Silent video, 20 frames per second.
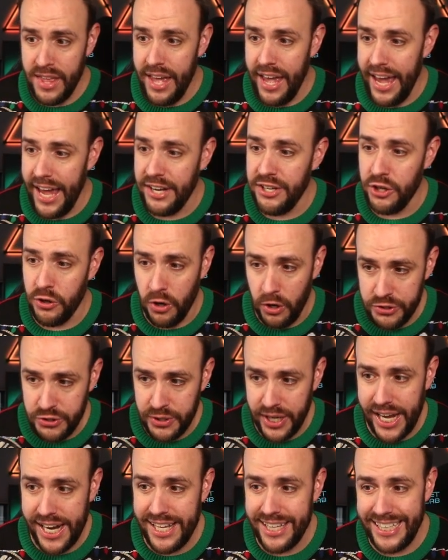And you're also
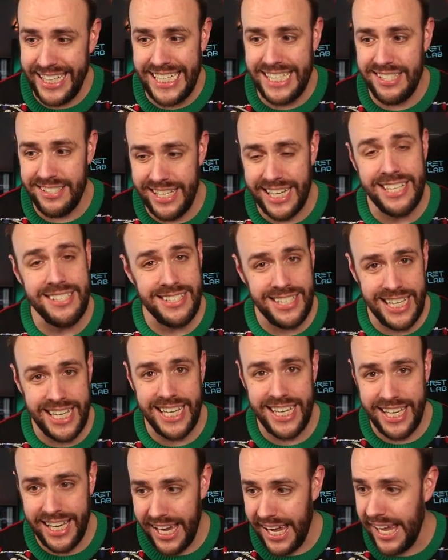getting these
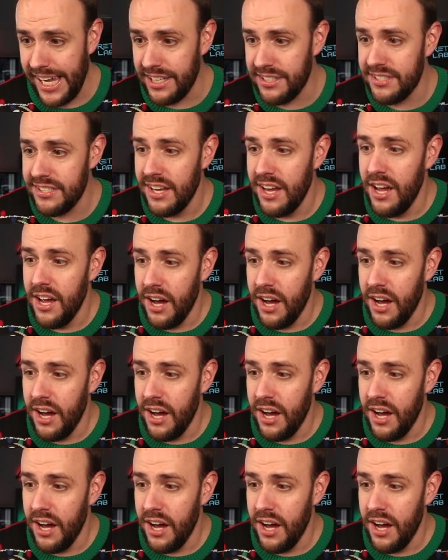16 gigs